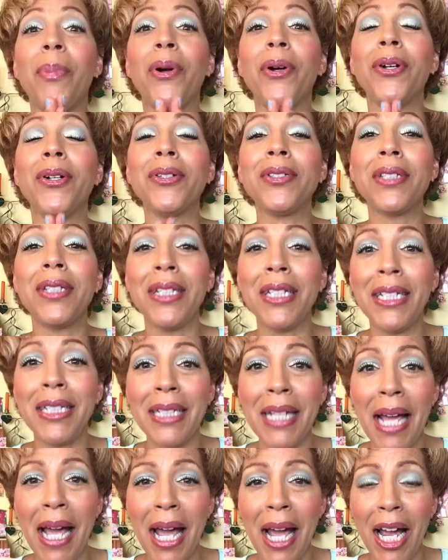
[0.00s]
personally
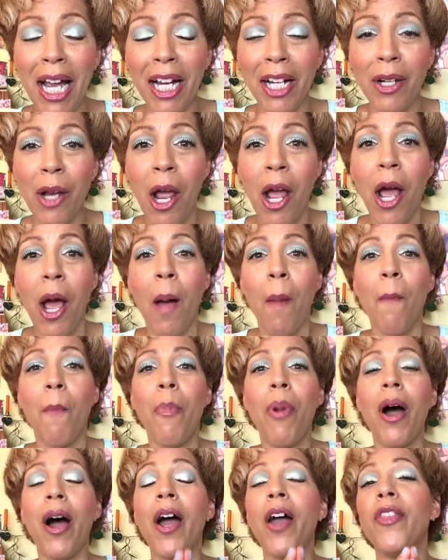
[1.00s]
tagged
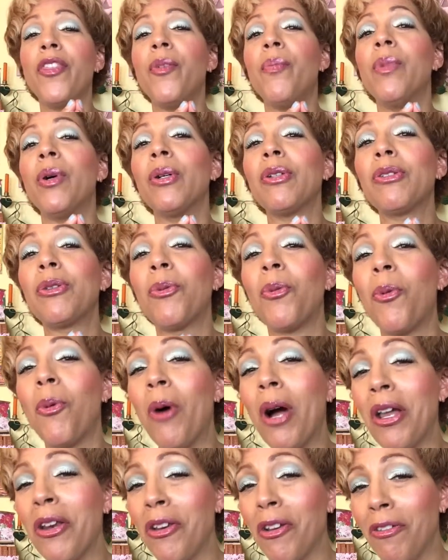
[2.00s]
by the most
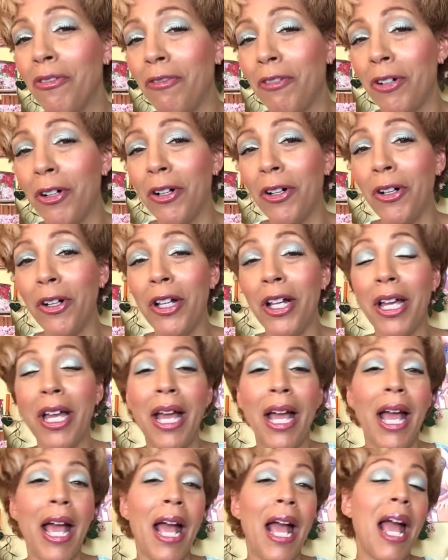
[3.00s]
wonderful
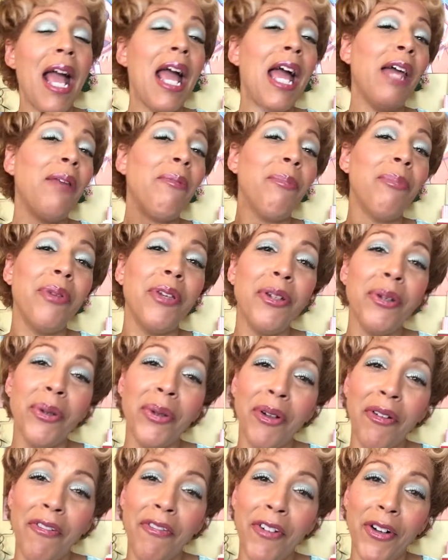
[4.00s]
and
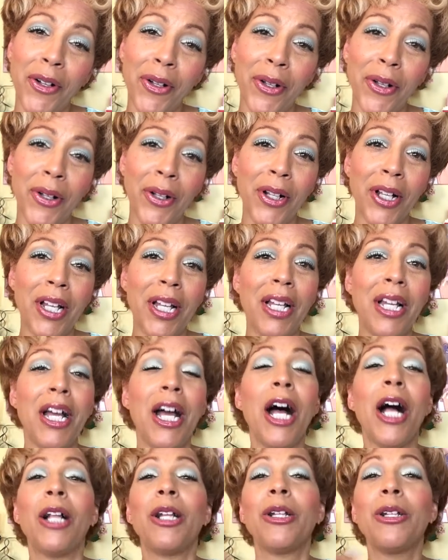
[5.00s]
beautiful
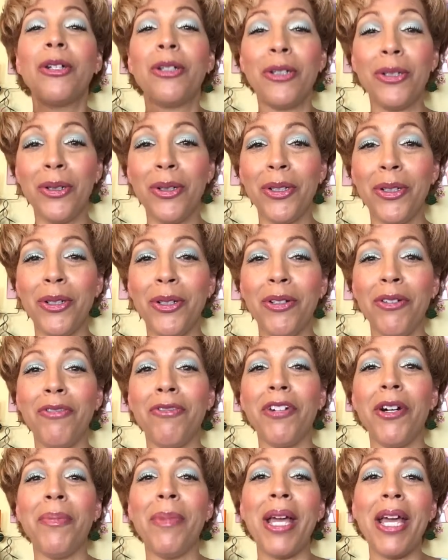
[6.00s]
Lulu
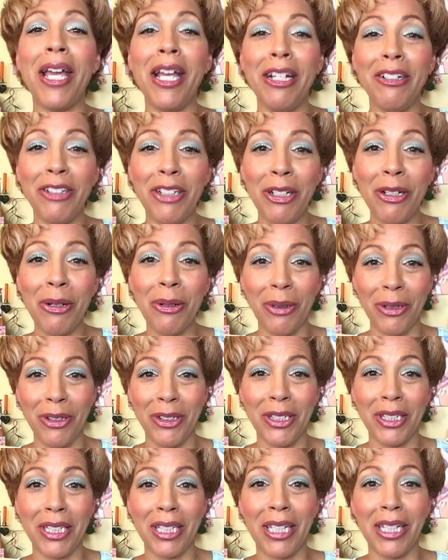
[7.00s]
from Aging
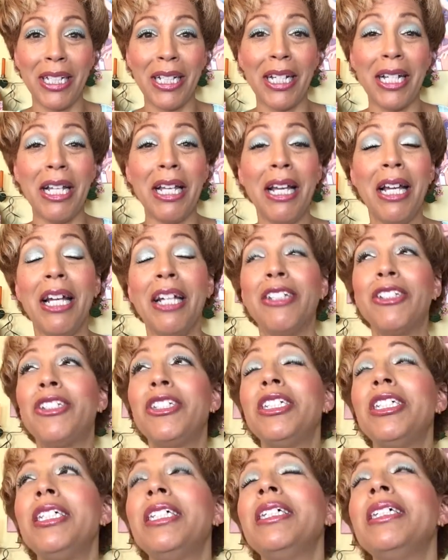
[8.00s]
Gorgeously.
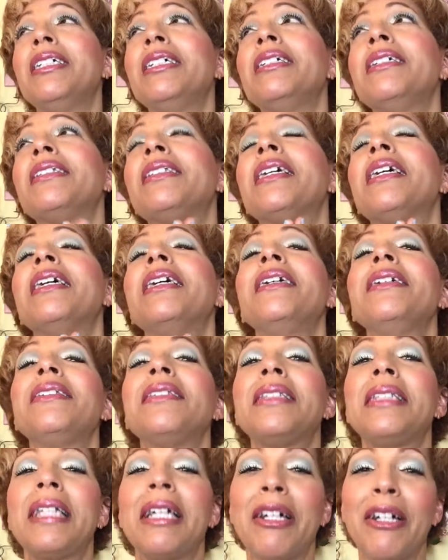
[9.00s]
She is
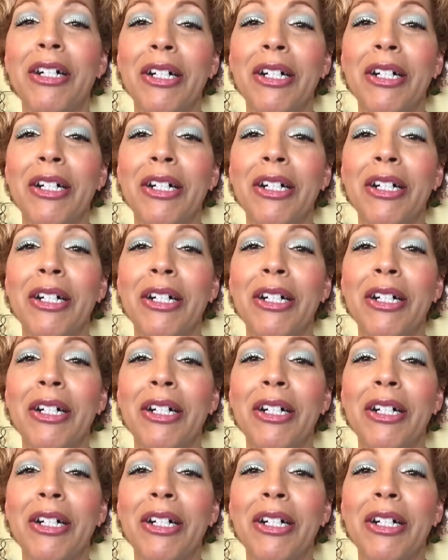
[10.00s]
hysterical.